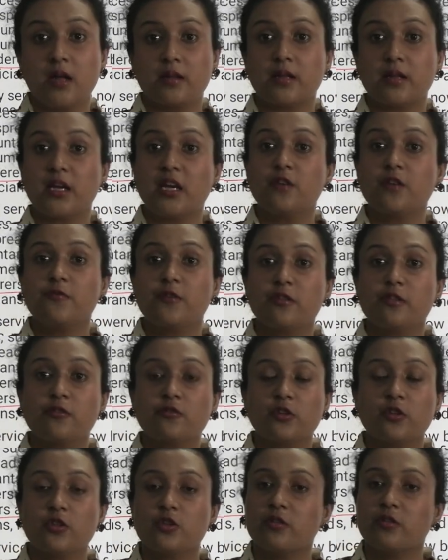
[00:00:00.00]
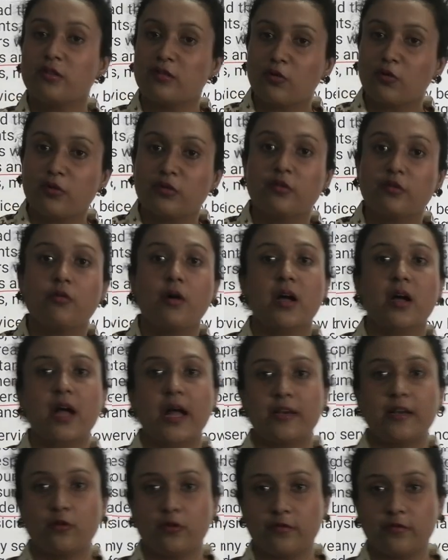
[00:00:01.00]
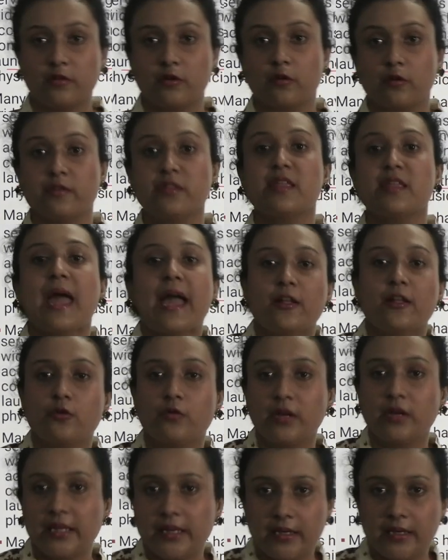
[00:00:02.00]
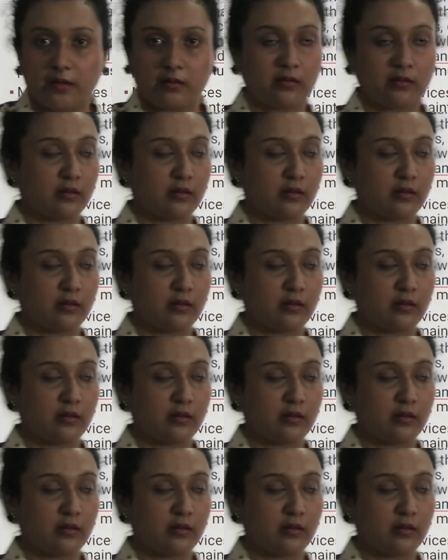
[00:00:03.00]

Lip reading: The infrastructure is also a kind of service. Actually, it is a